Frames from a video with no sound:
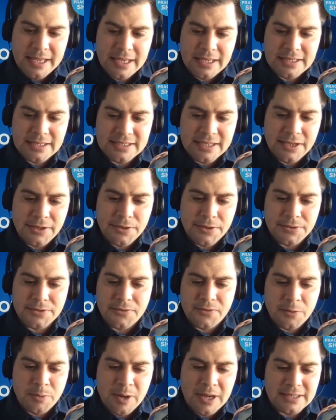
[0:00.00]
their speaking
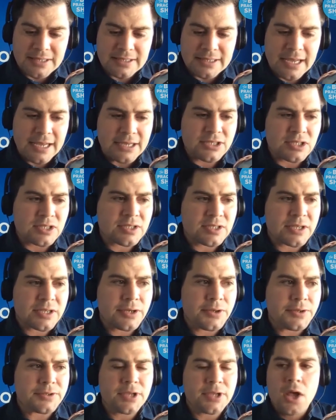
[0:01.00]
skills or their presentation
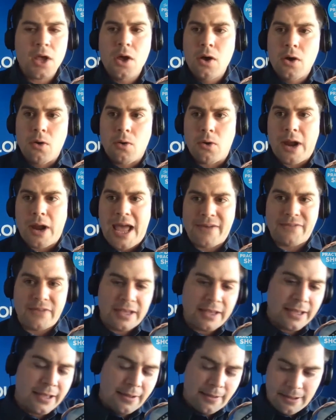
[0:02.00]
skills, or
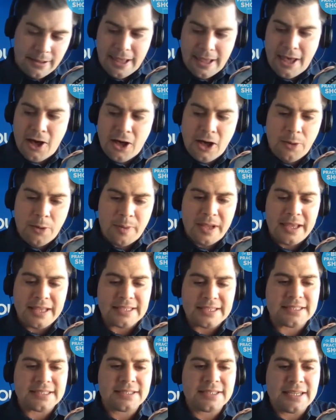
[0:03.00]
having
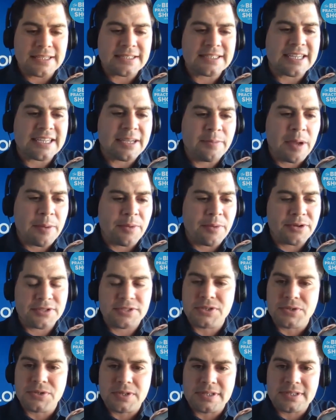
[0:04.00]
helping his his team
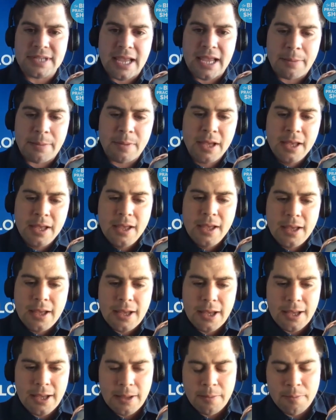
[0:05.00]
members do the same.
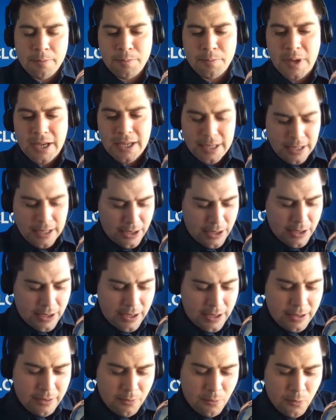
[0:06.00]
Um, but uh,
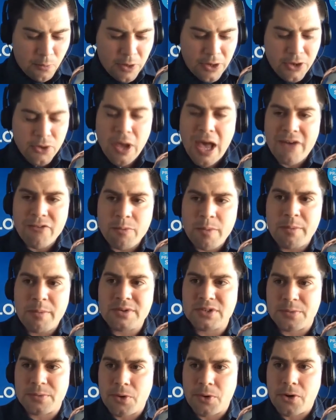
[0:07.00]
when you have a
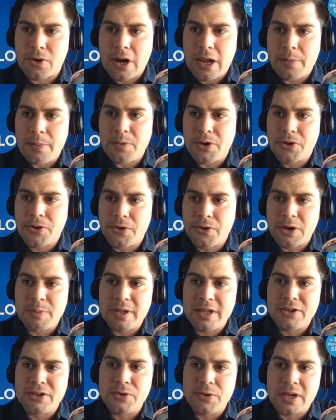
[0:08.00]
membership program, you're
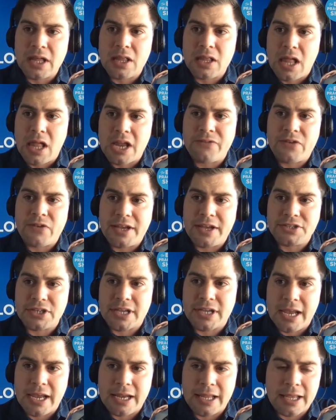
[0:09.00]
going to be doing a lot of
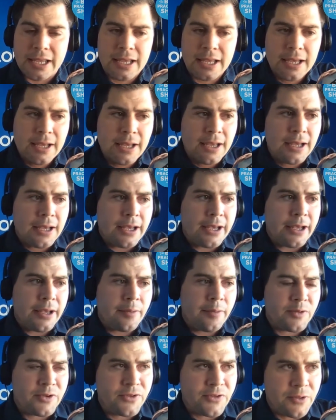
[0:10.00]
educating
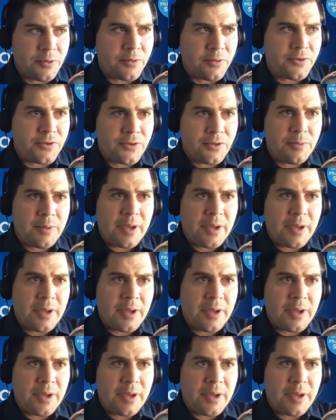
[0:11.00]
um, to the